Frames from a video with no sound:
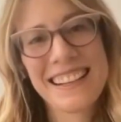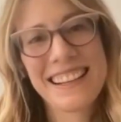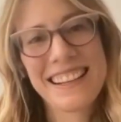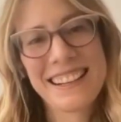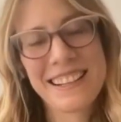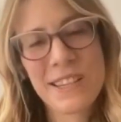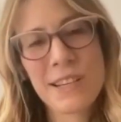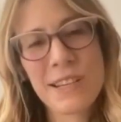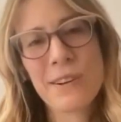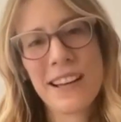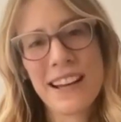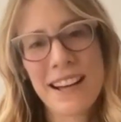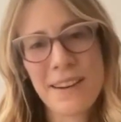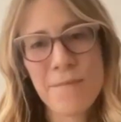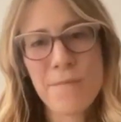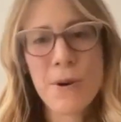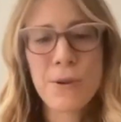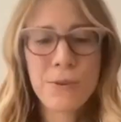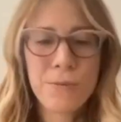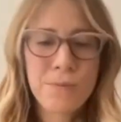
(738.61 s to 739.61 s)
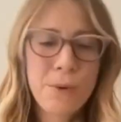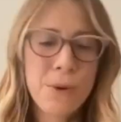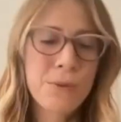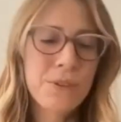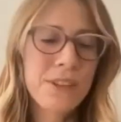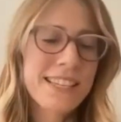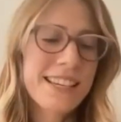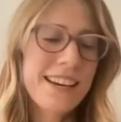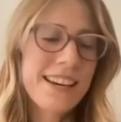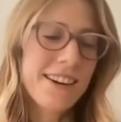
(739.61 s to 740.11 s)
And so yeah, both
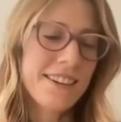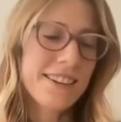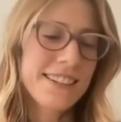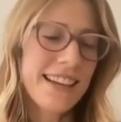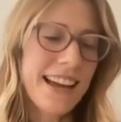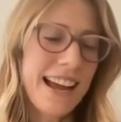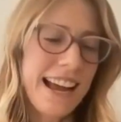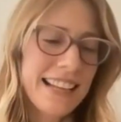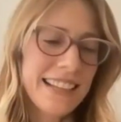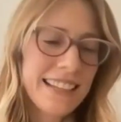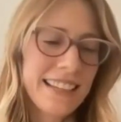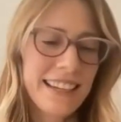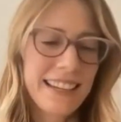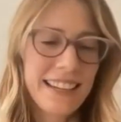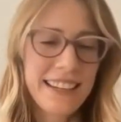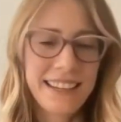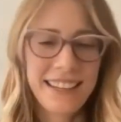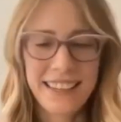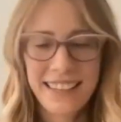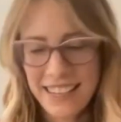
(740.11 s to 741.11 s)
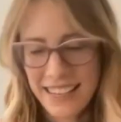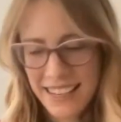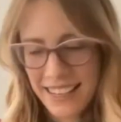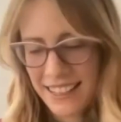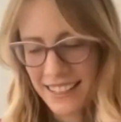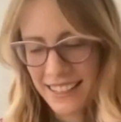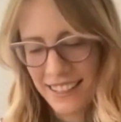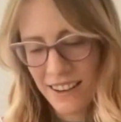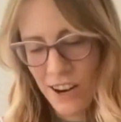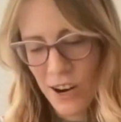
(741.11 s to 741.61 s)
these characters, Eiley and
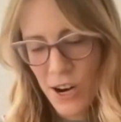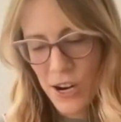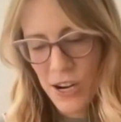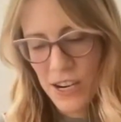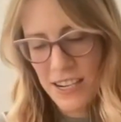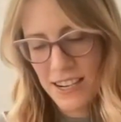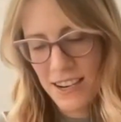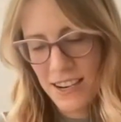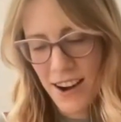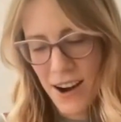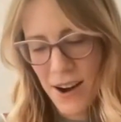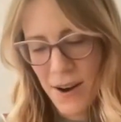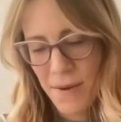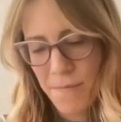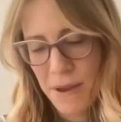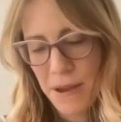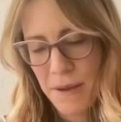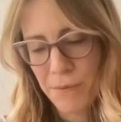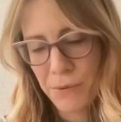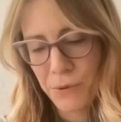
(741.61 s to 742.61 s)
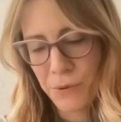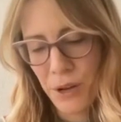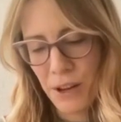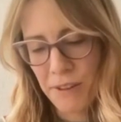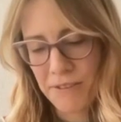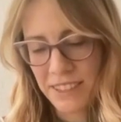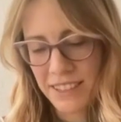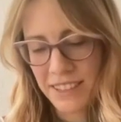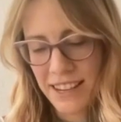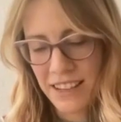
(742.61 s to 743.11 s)
Kian, are people who
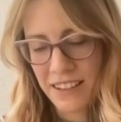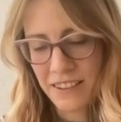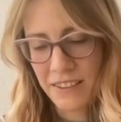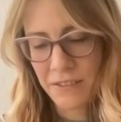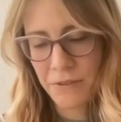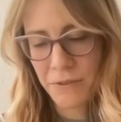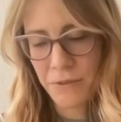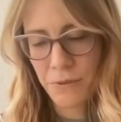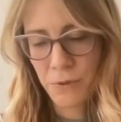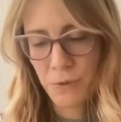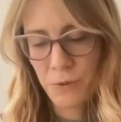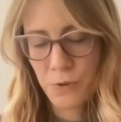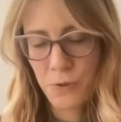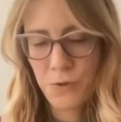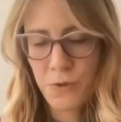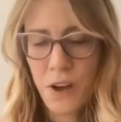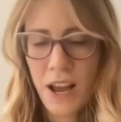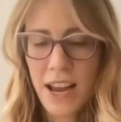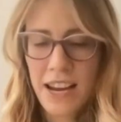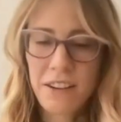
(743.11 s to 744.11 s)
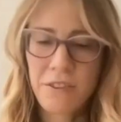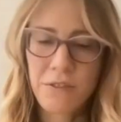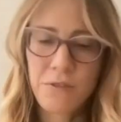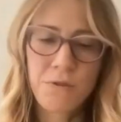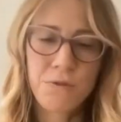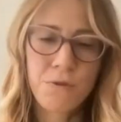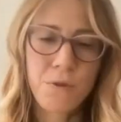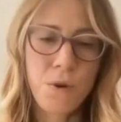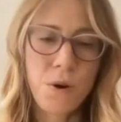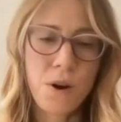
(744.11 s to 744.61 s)
have to kind of fight
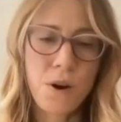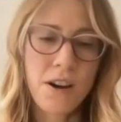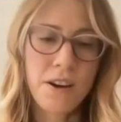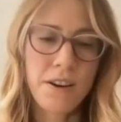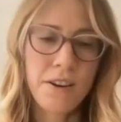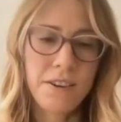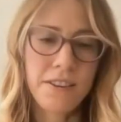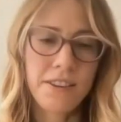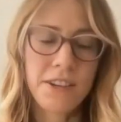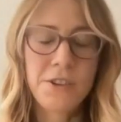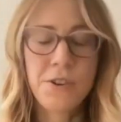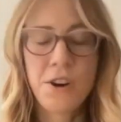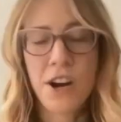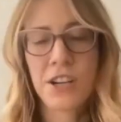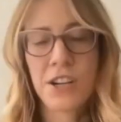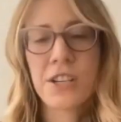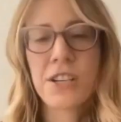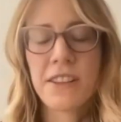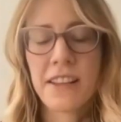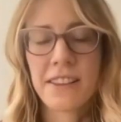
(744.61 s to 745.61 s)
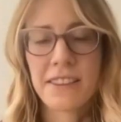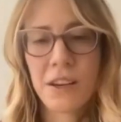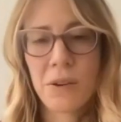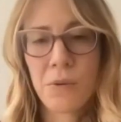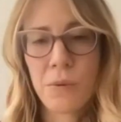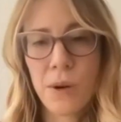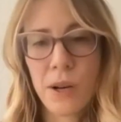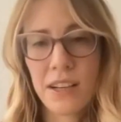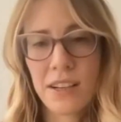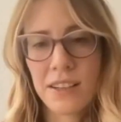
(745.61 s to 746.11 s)
for the direction that they
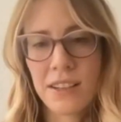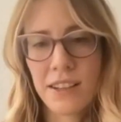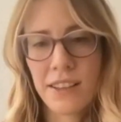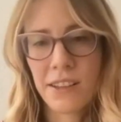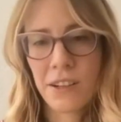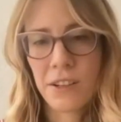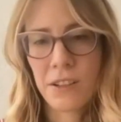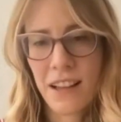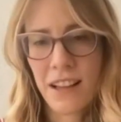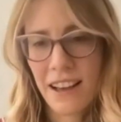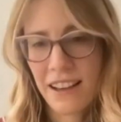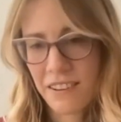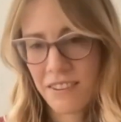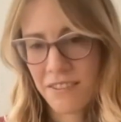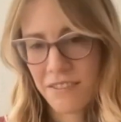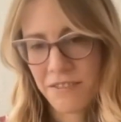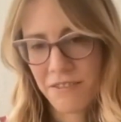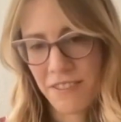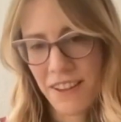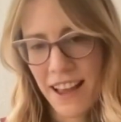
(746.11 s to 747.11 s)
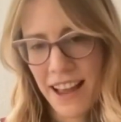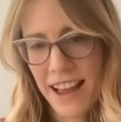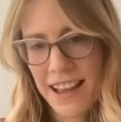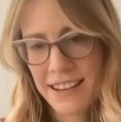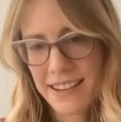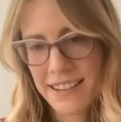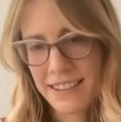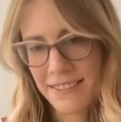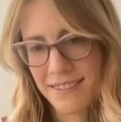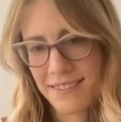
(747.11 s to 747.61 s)
want in their life
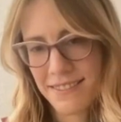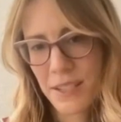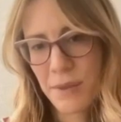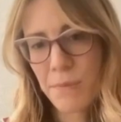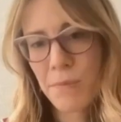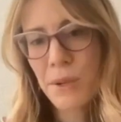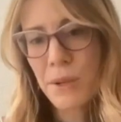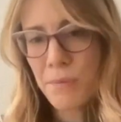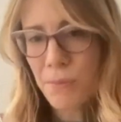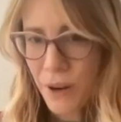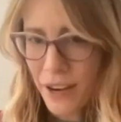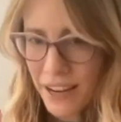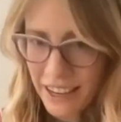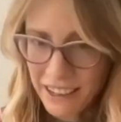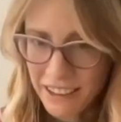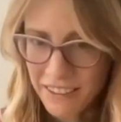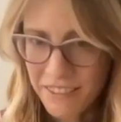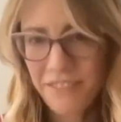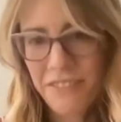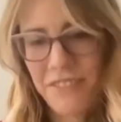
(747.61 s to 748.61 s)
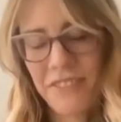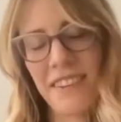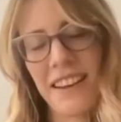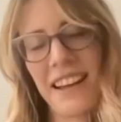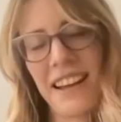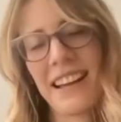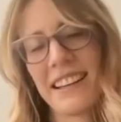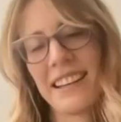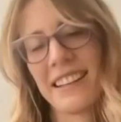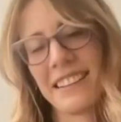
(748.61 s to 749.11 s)
and to be brave.
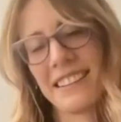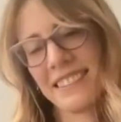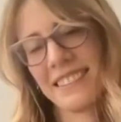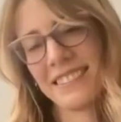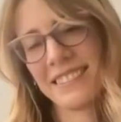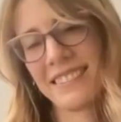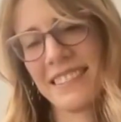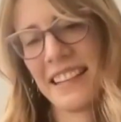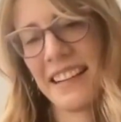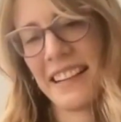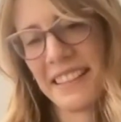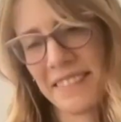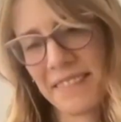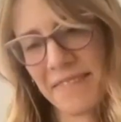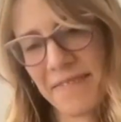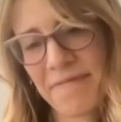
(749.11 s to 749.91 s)
And yeah.